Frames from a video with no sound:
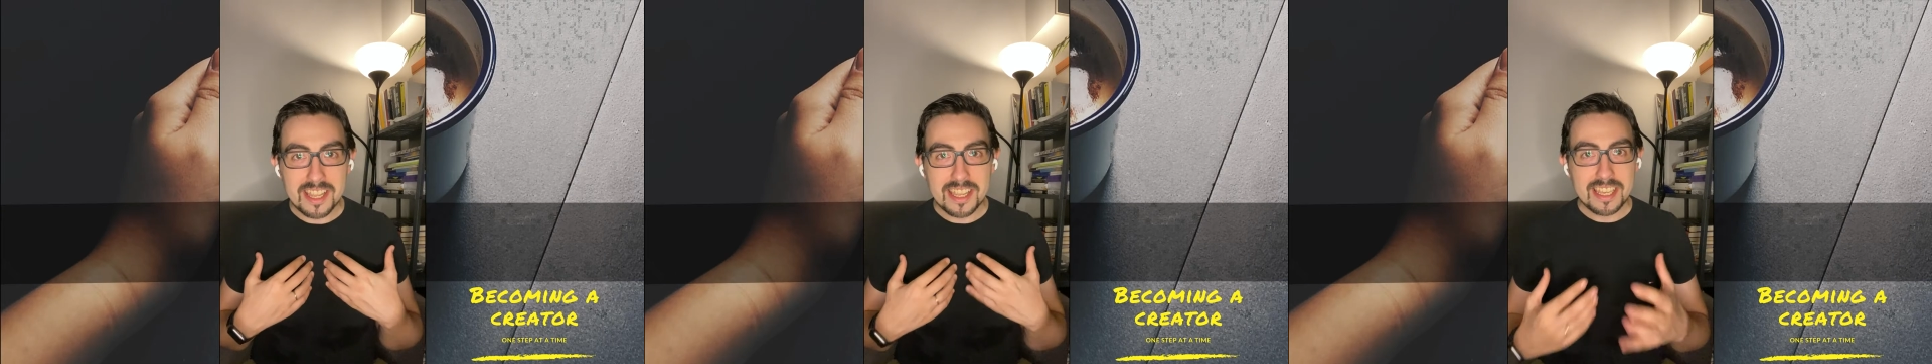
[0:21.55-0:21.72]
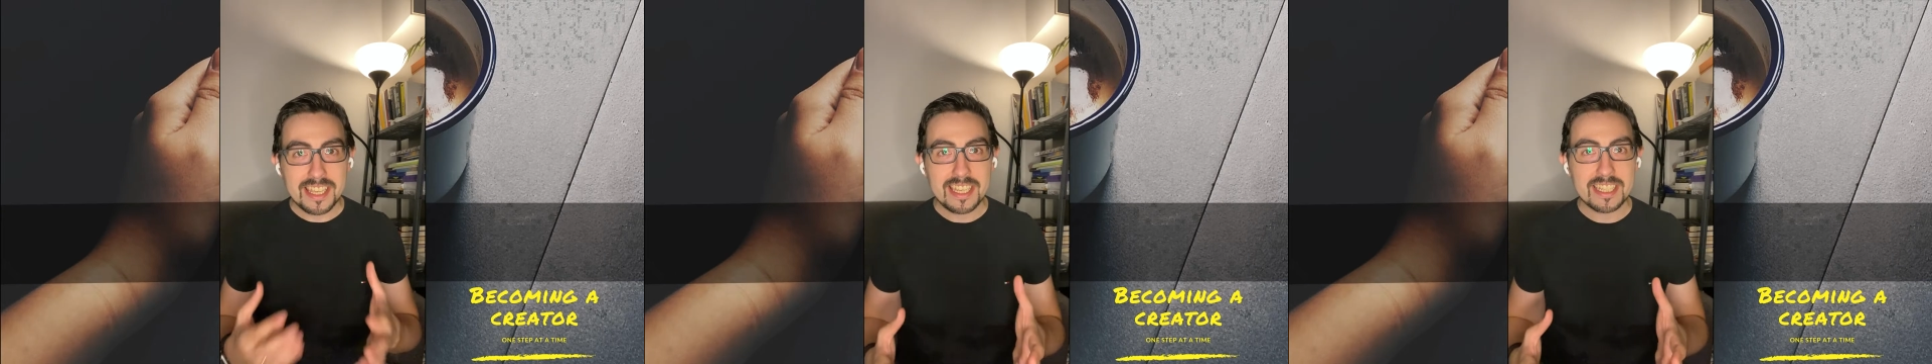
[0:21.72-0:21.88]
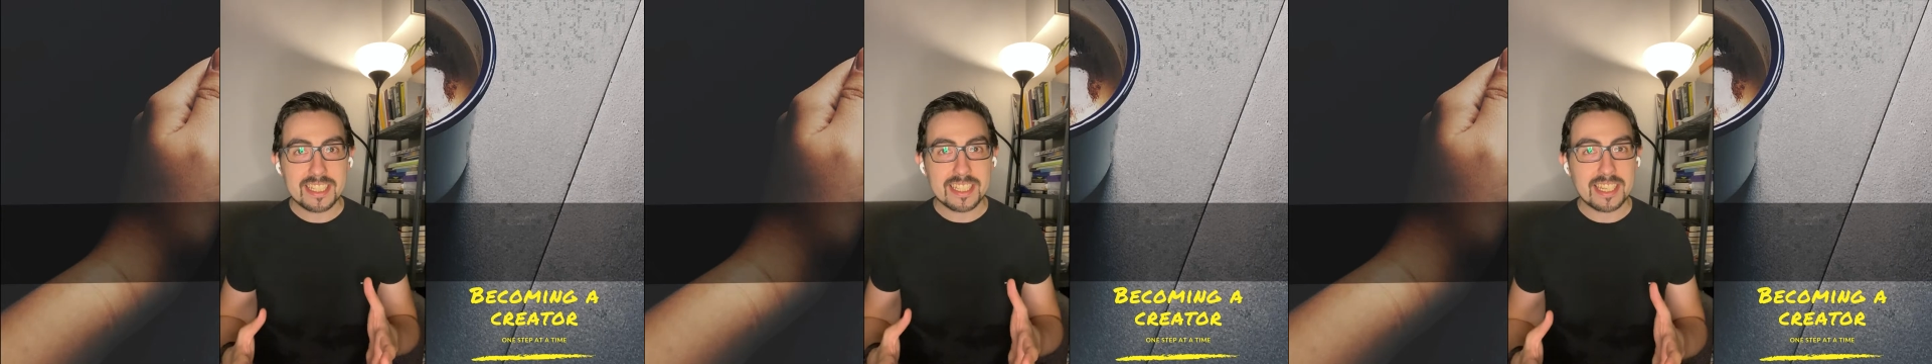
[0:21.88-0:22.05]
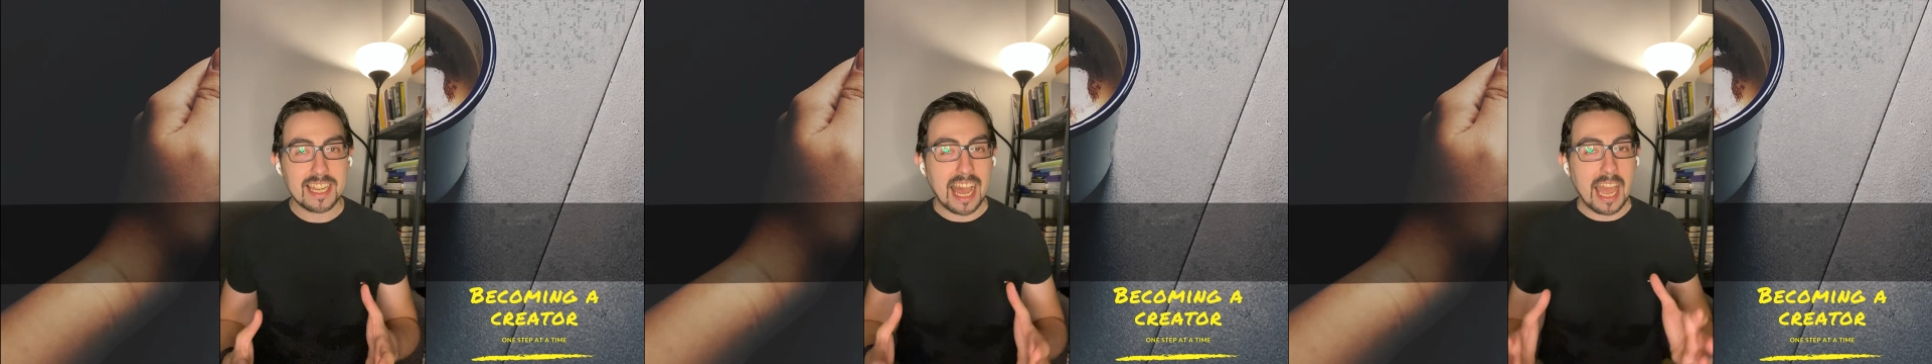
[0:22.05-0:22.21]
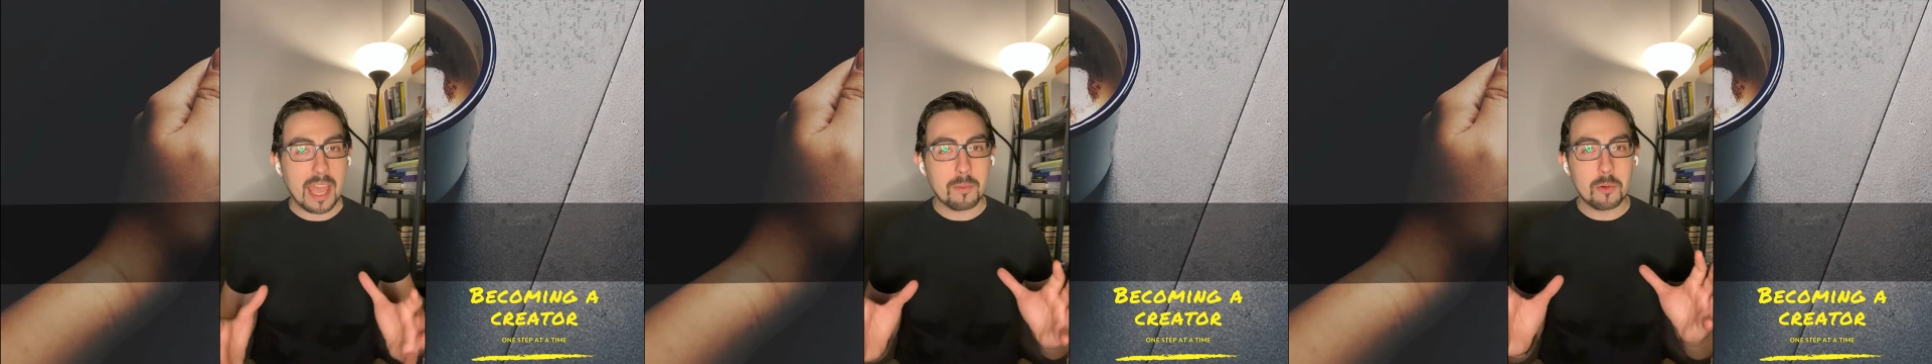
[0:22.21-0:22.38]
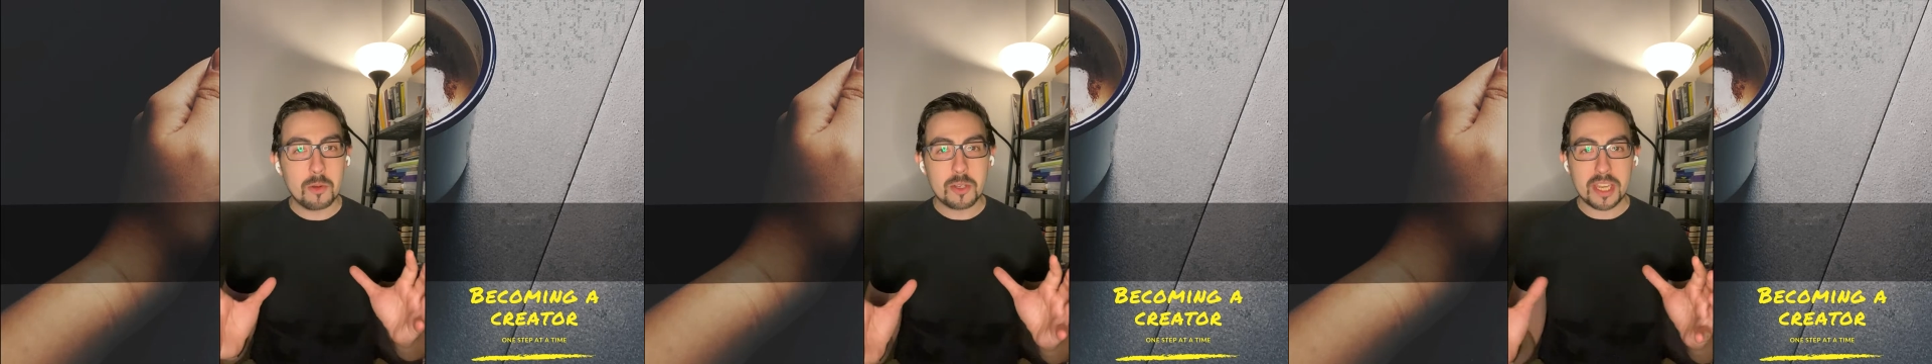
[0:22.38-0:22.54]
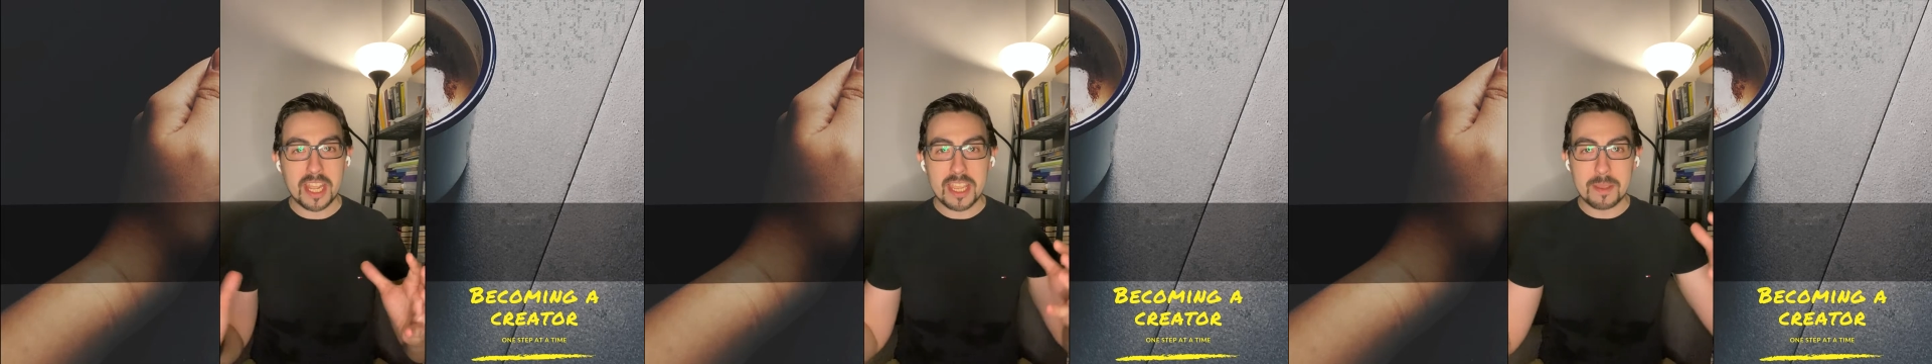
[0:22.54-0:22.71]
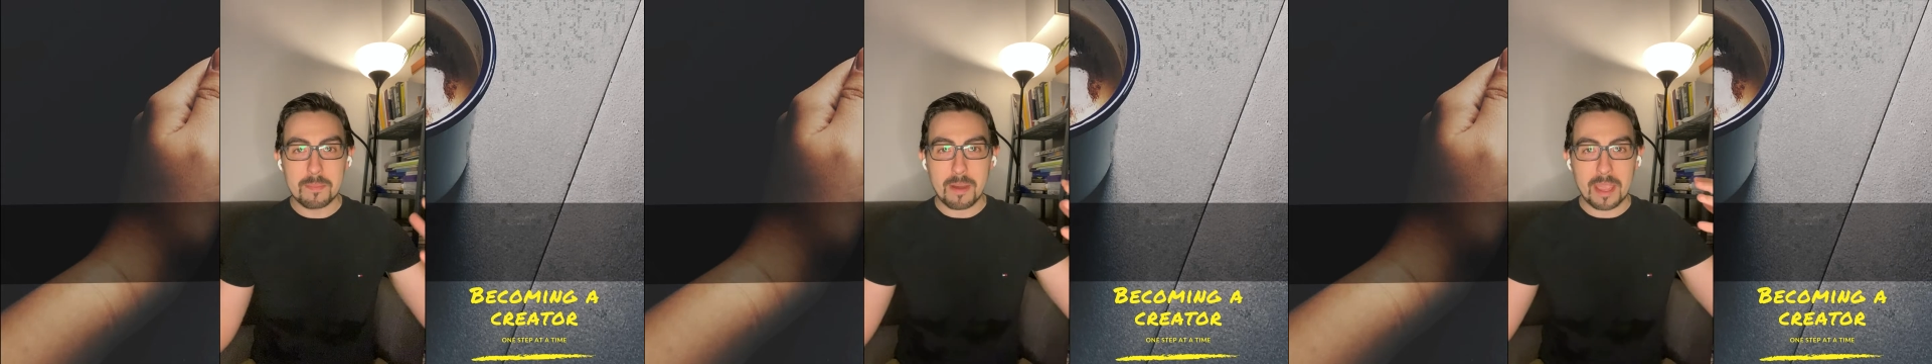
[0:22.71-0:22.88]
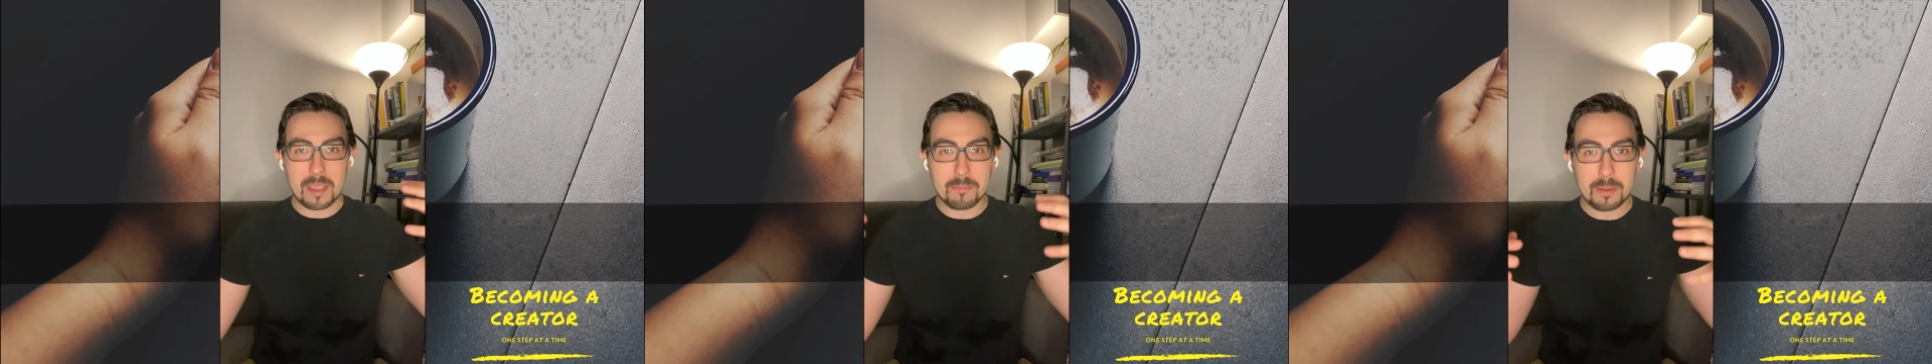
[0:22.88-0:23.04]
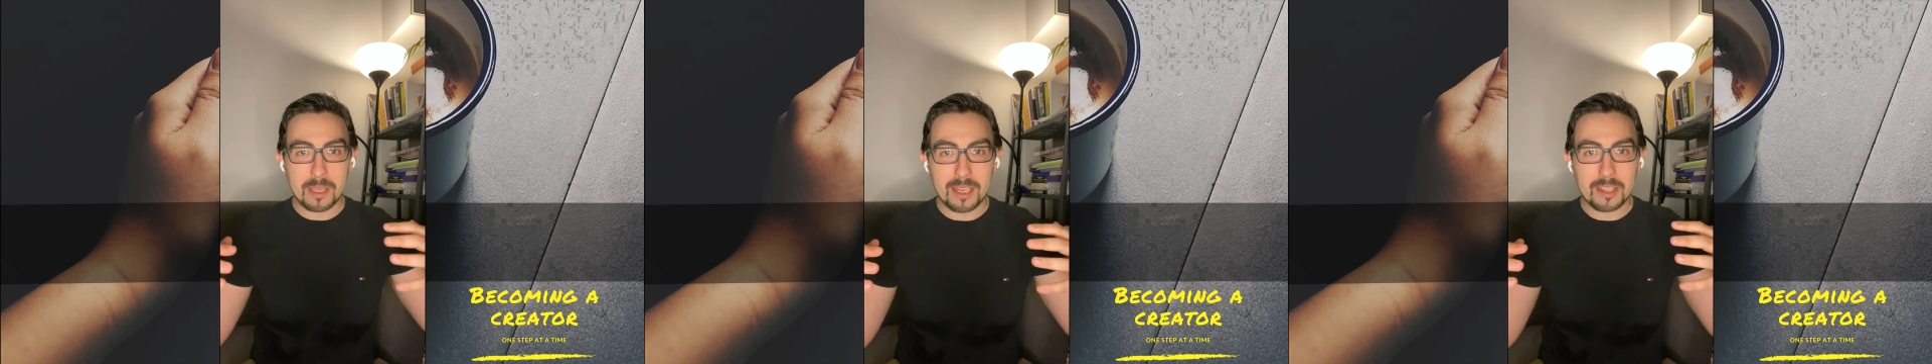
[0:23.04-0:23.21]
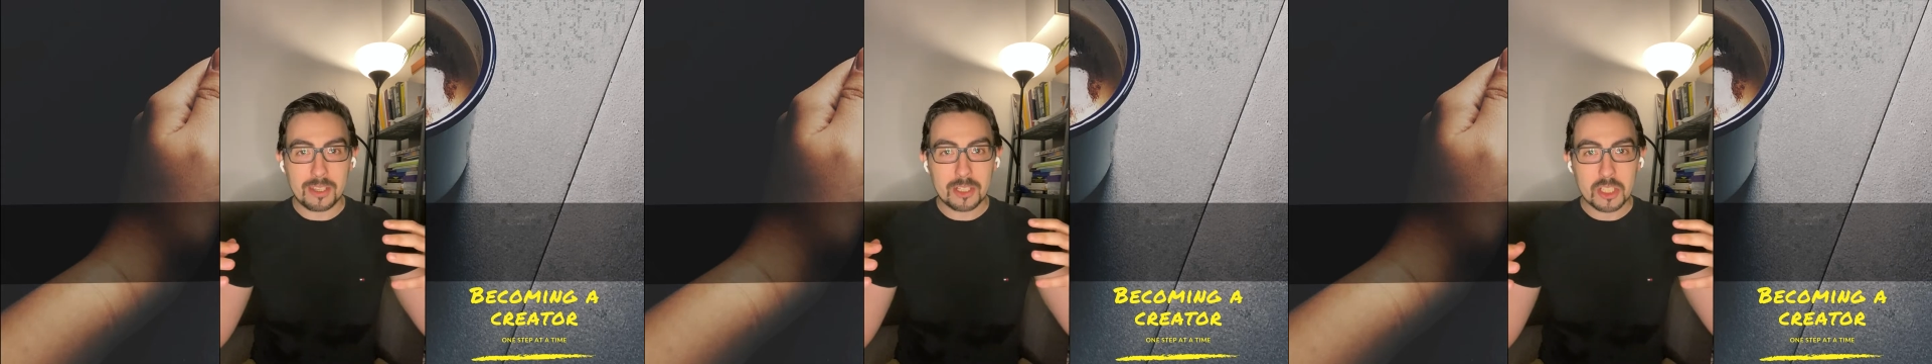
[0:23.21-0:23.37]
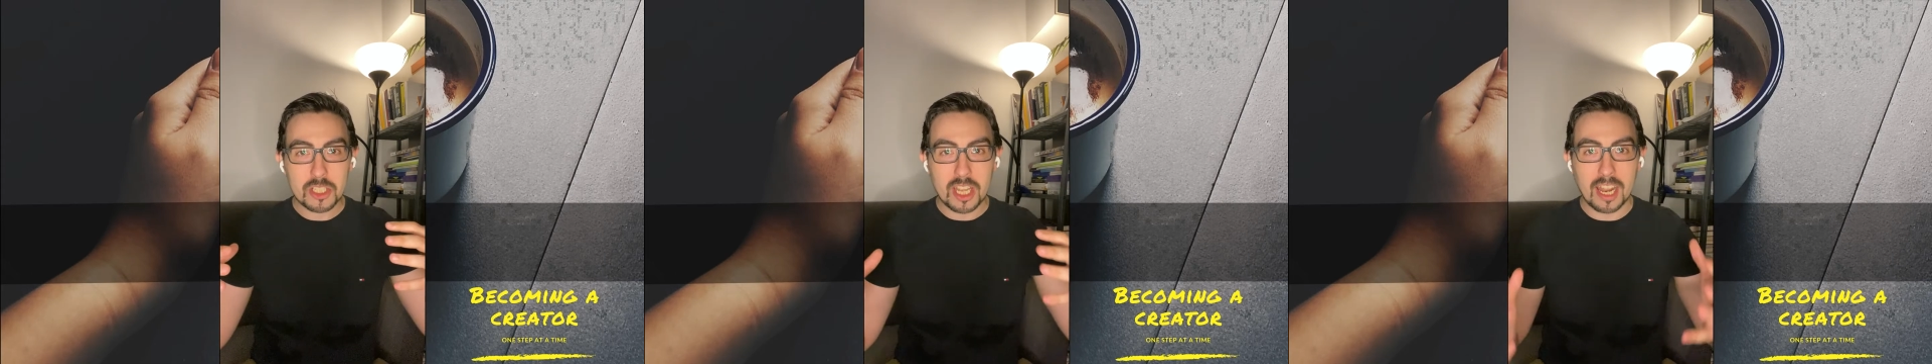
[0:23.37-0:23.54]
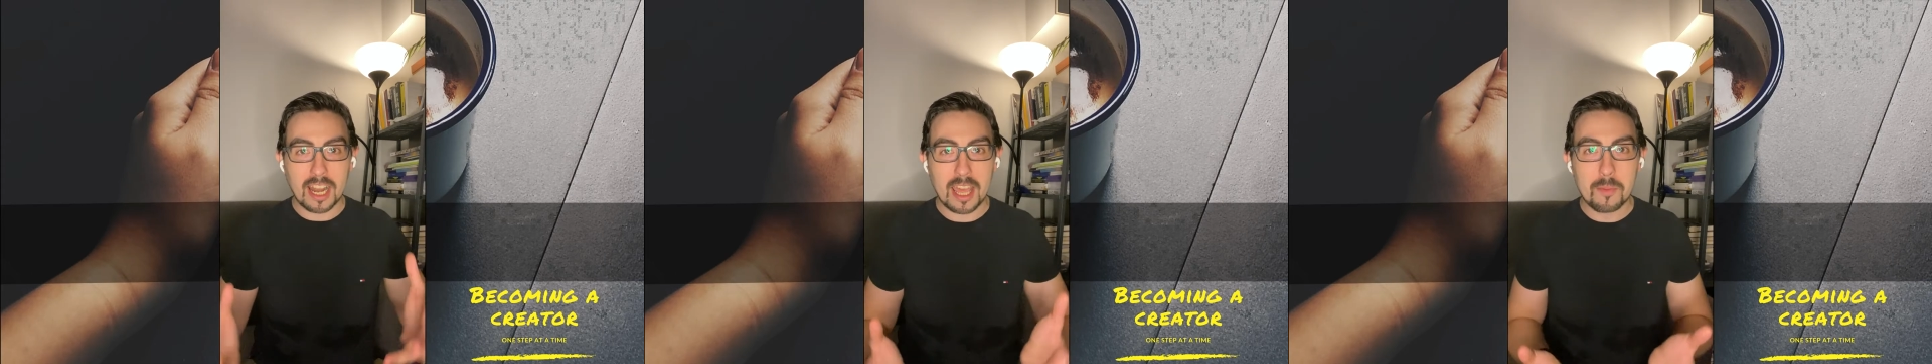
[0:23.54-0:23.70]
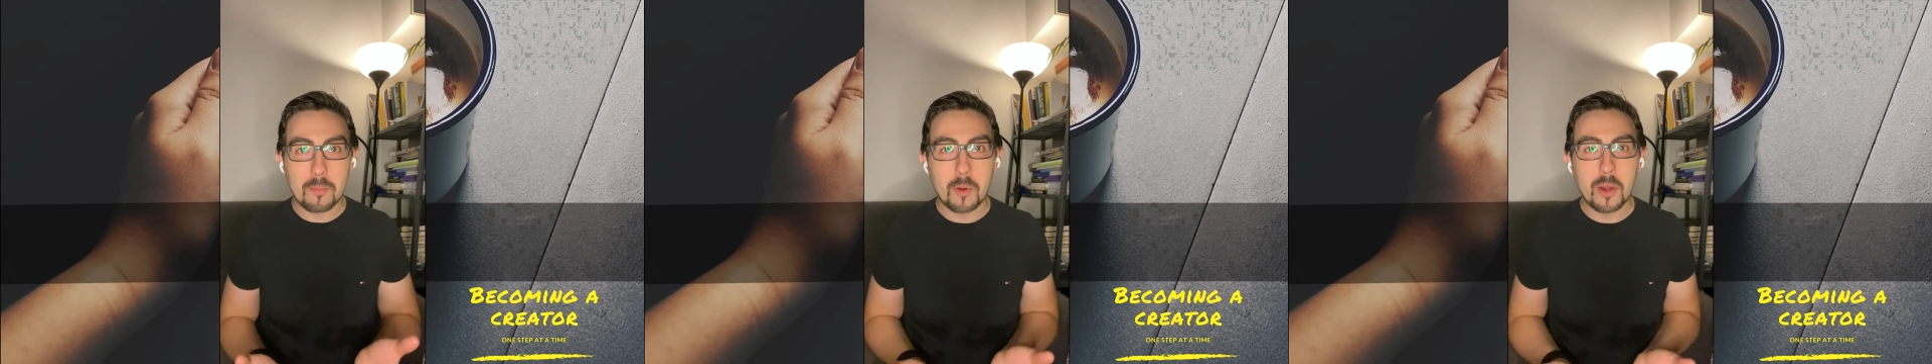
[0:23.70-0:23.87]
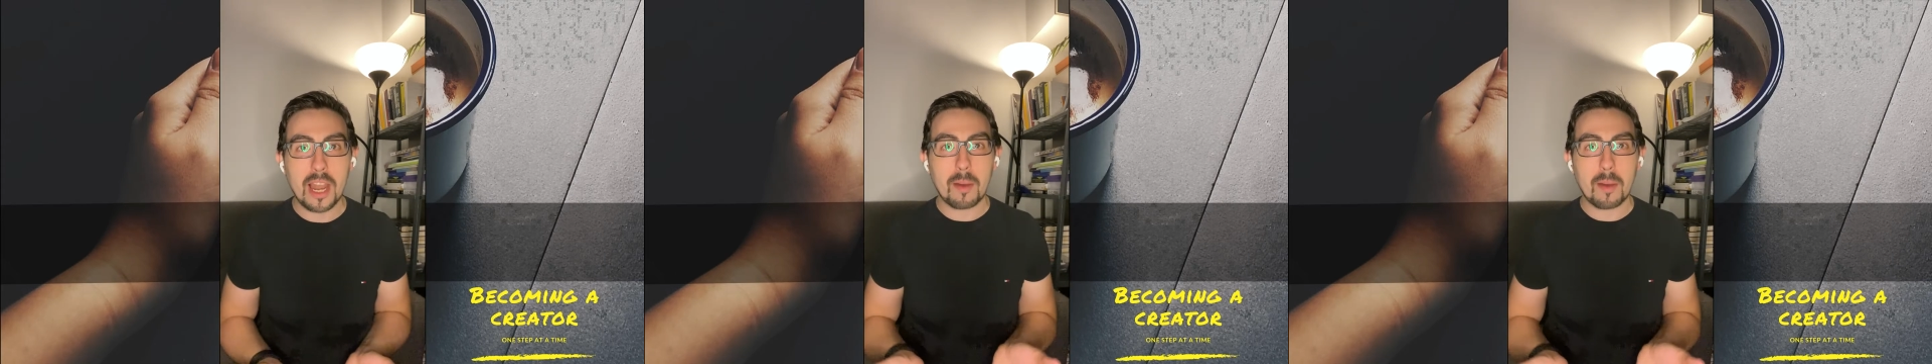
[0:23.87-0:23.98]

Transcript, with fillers: is I will take my videos and I will